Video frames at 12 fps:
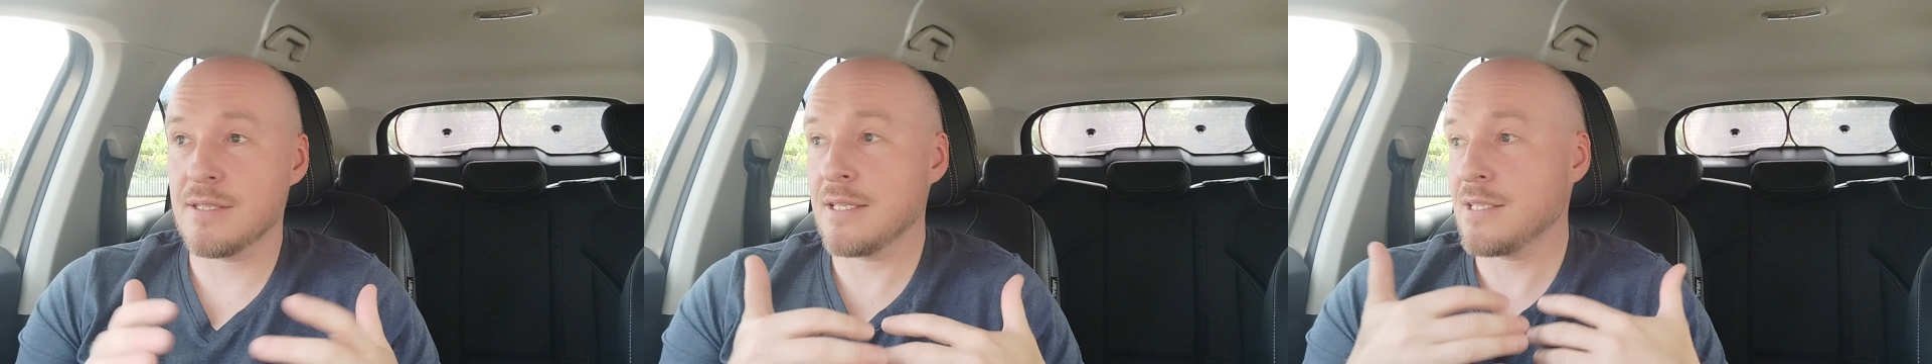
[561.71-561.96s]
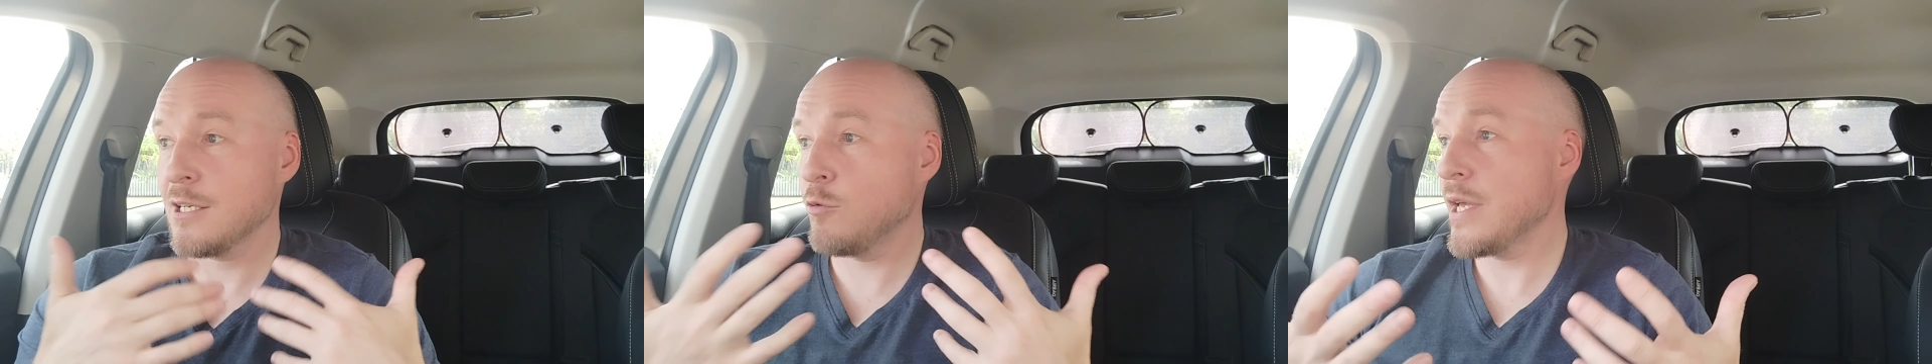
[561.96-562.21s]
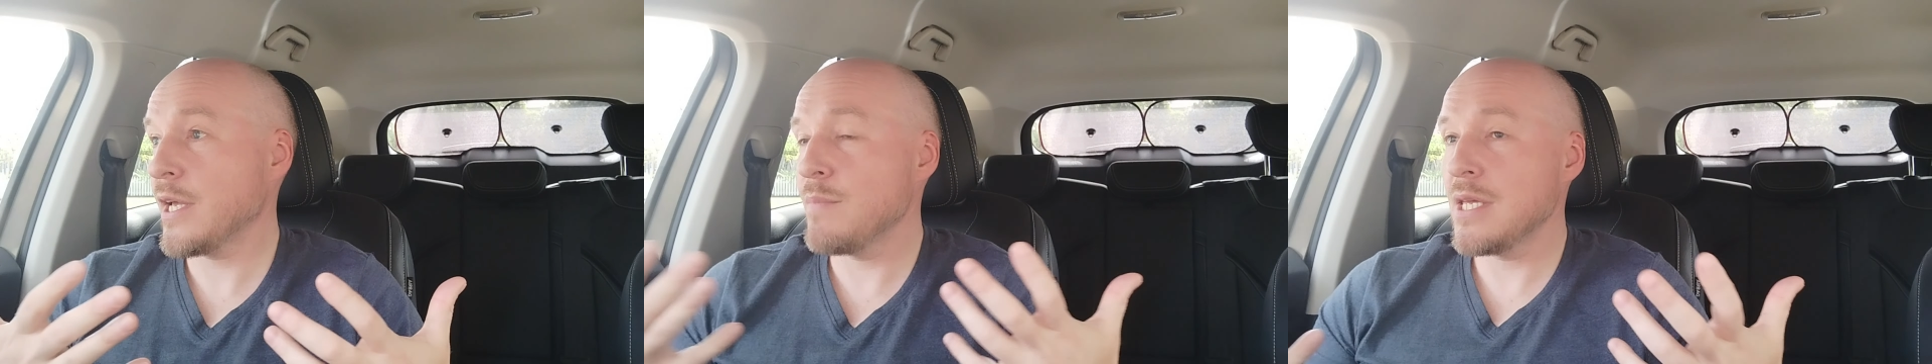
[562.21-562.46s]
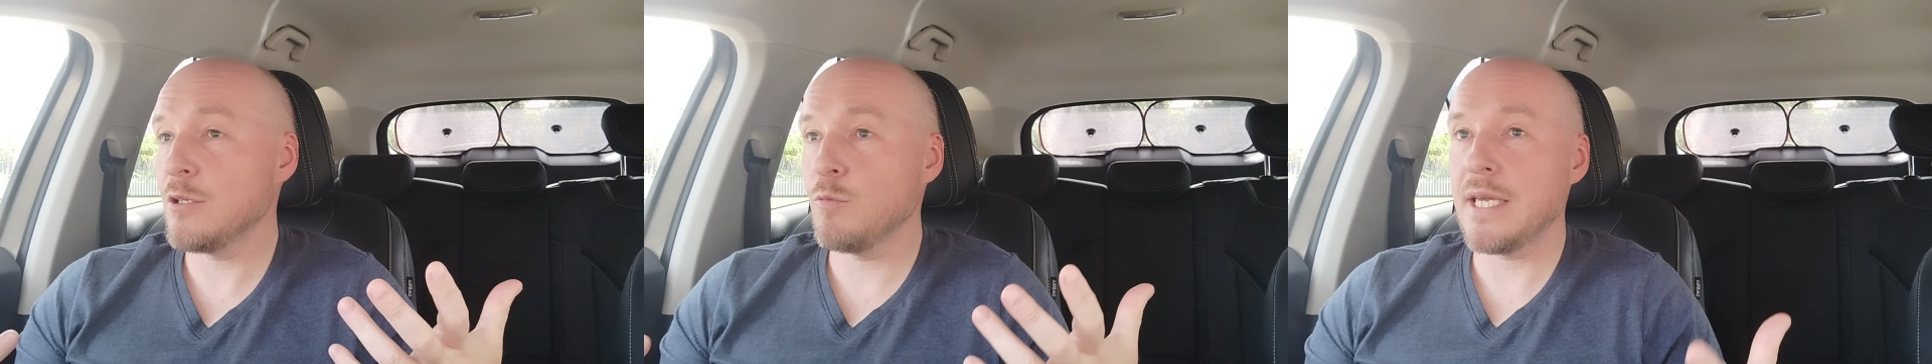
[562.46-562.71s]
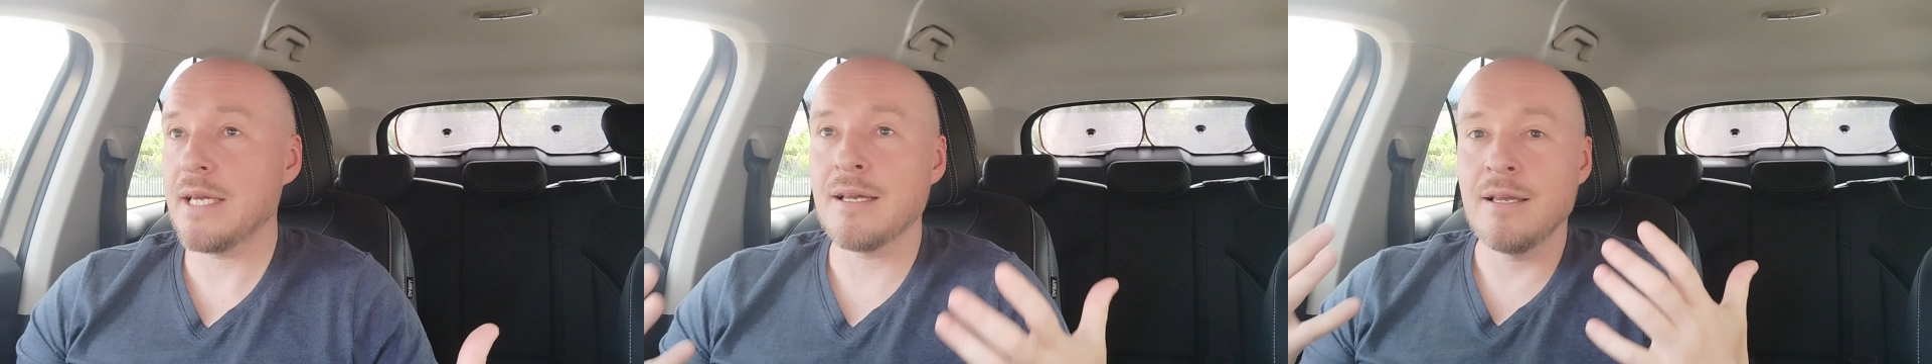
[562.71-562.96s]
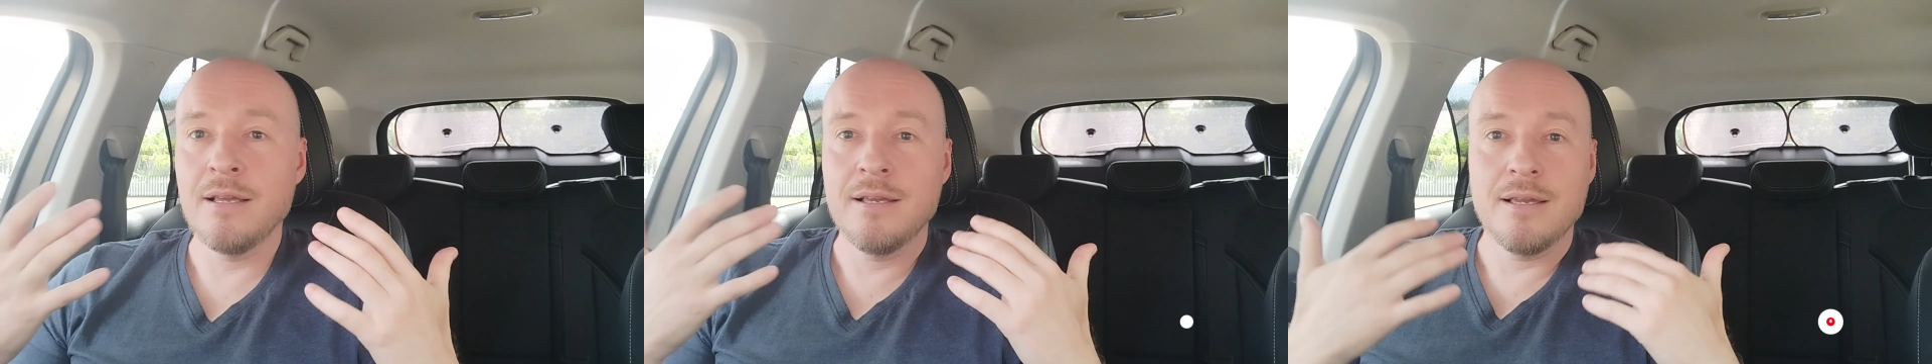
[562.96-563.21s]
That's a quick midweek
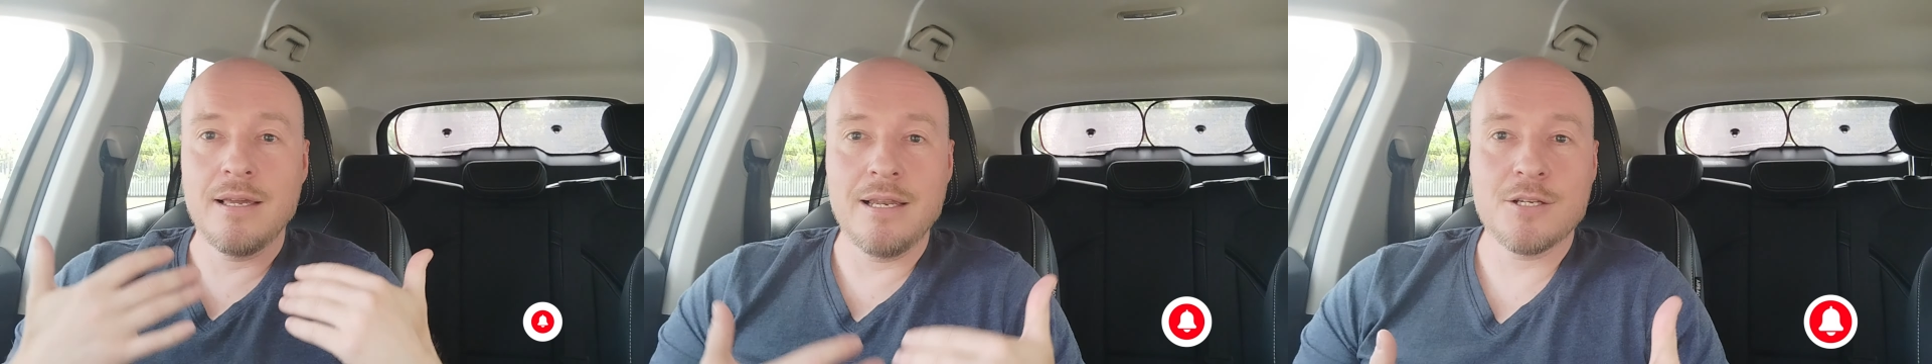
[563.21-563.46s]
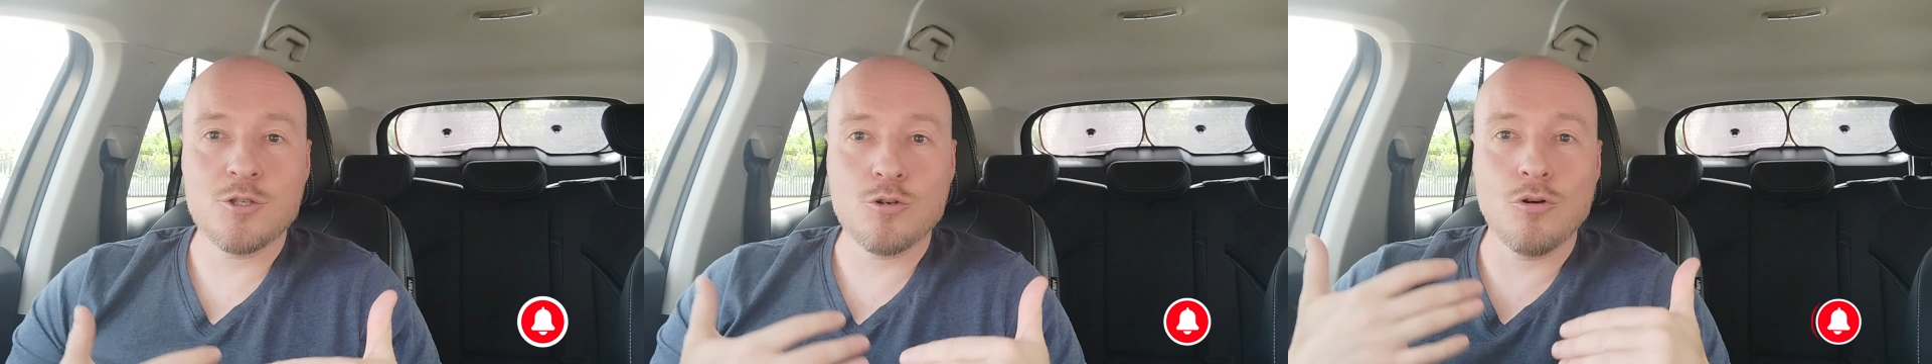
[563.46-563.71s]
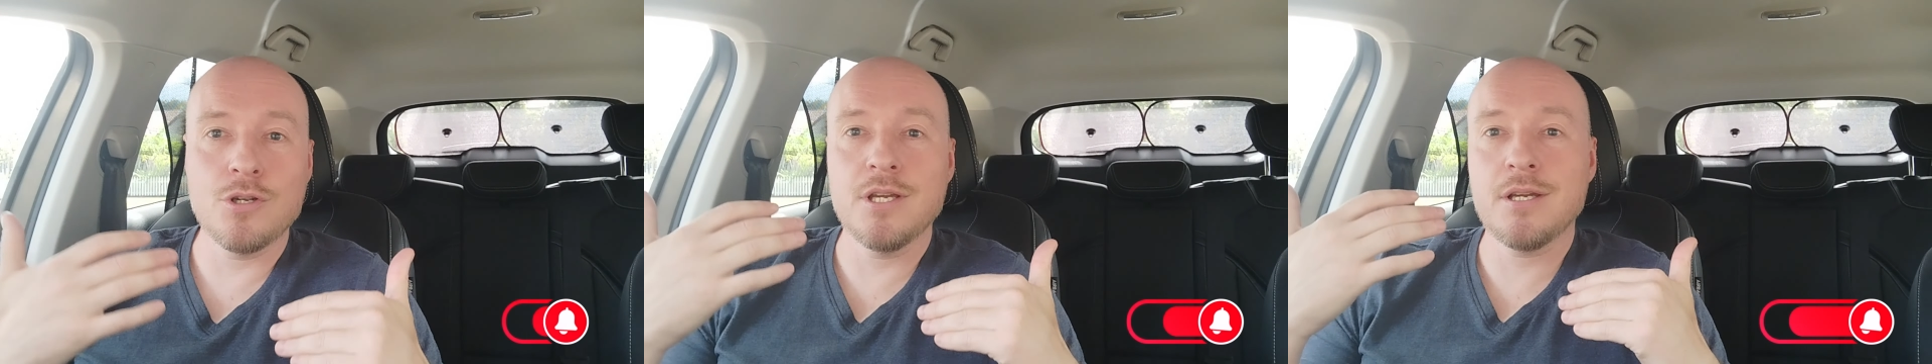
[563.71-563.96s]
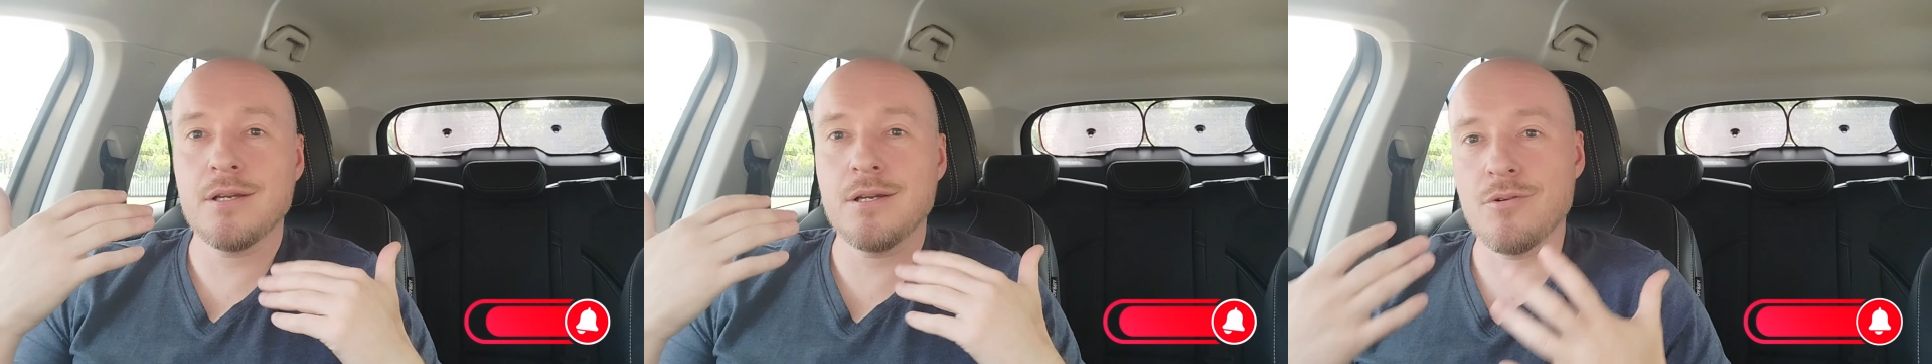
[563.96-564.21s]
electronic